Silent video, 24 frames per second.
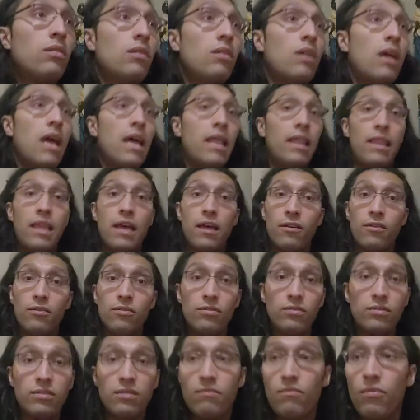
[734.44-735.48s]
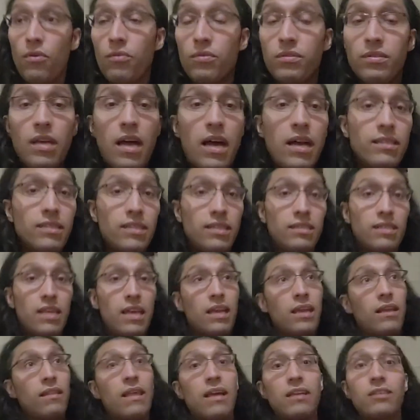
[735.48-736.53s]
and letters in both sides
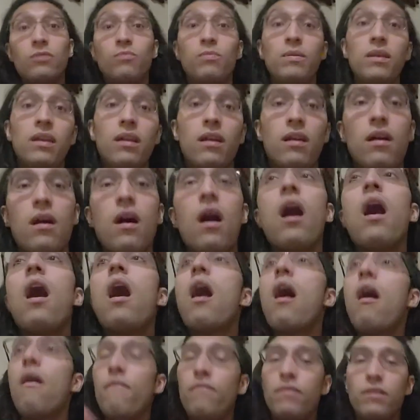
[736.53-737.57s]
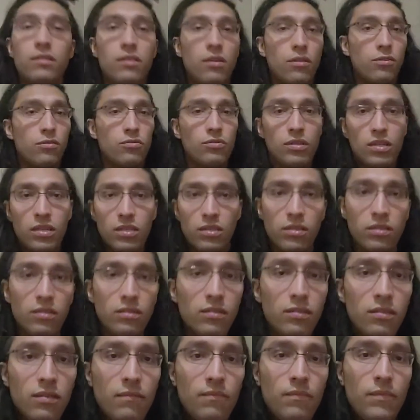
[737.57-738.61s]
that speak of these other
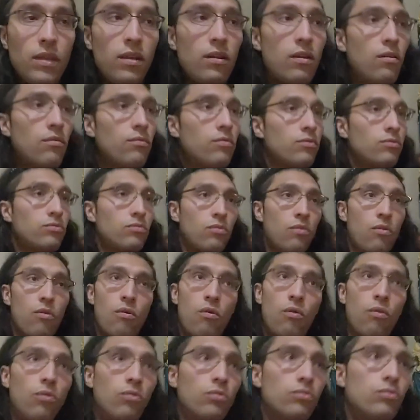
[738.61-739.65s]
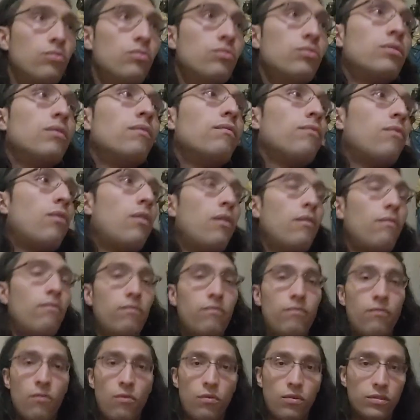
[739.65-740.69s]
traditions. There's odus of
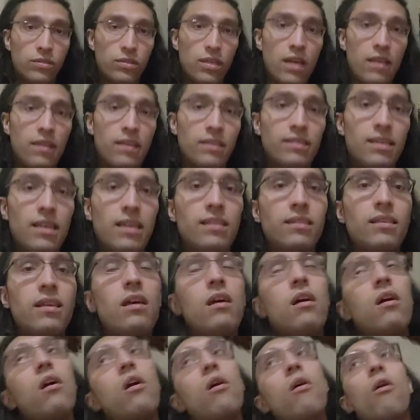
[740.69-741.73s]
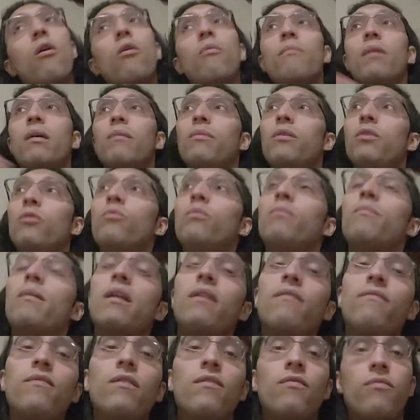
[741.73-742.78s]
Ocha that says, oh, maybe you would
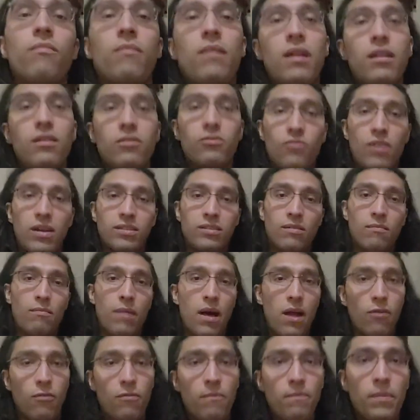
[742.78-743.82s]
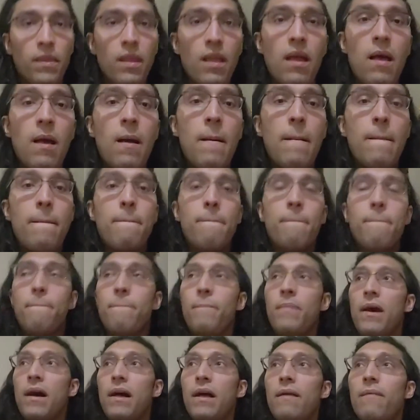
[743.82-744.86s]
benefit from getting scratched in Palo.
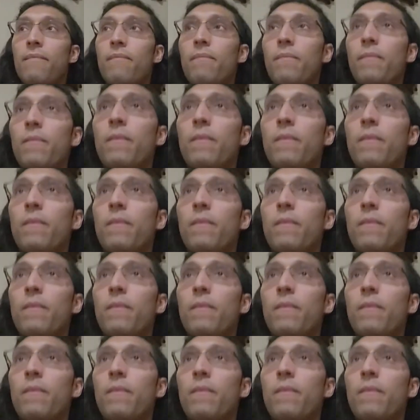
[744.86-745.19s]
But